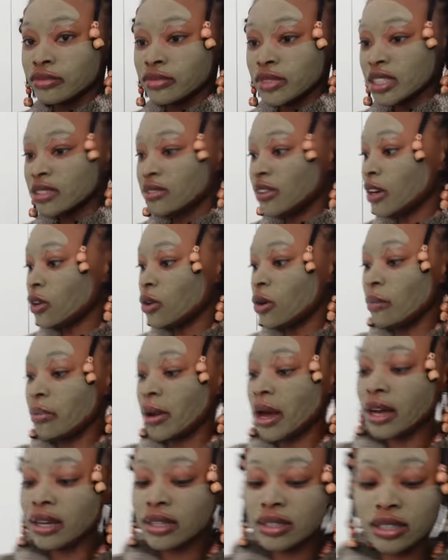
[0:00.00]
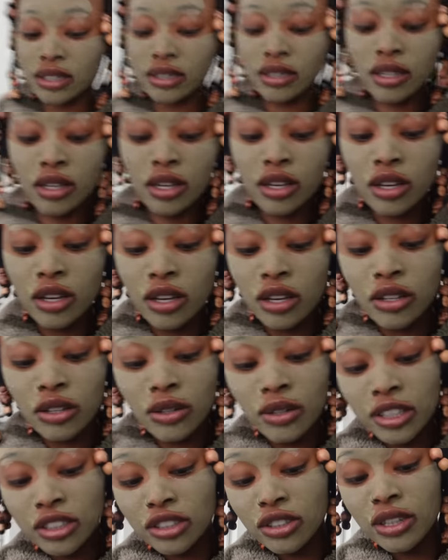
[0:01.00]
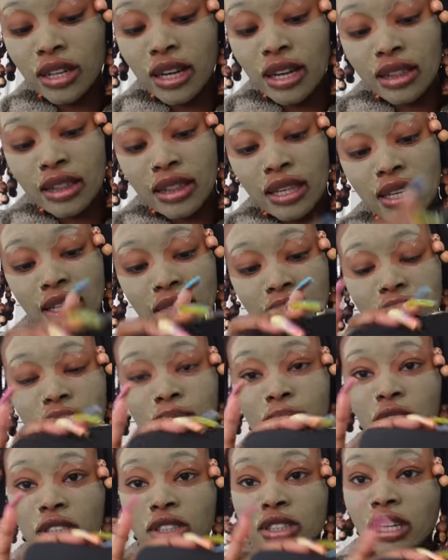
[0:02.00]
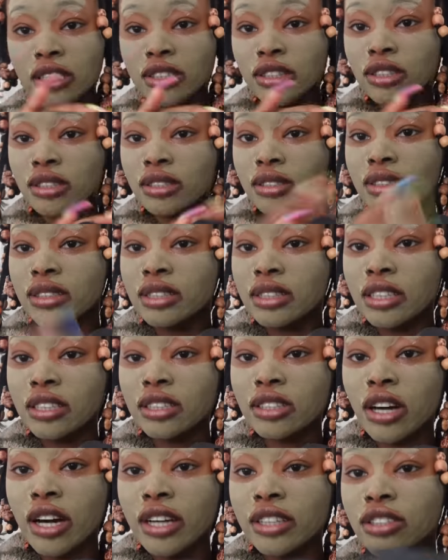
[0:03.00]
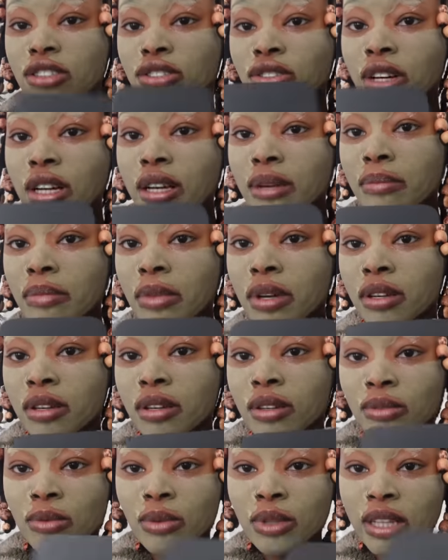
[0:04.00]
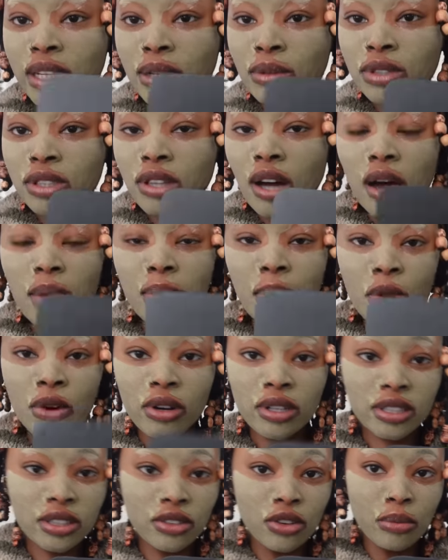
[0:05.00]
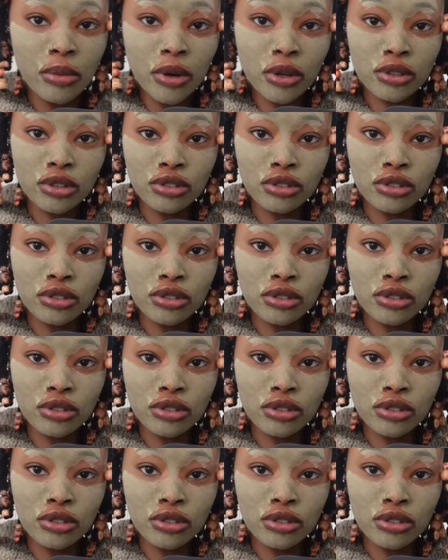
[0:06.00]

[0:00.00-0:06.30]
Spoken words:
It's very compact. You literally get this, which is the Sky Stream, but the little Sky box, the remote